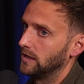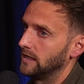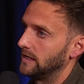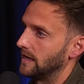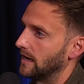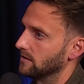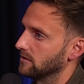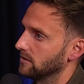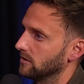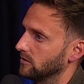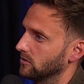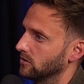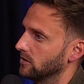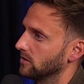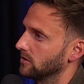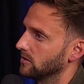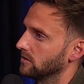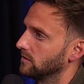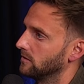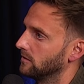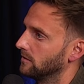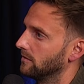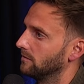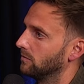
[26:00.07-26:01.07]
he doesn't
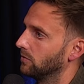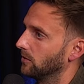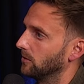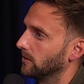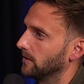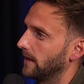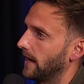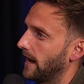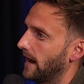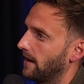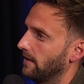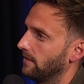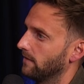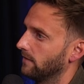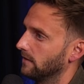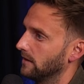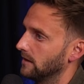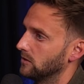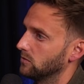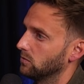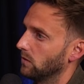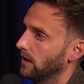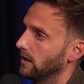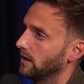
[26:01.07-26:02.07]
just pull it out
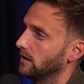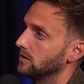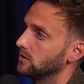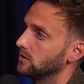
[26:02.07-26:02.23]
this week.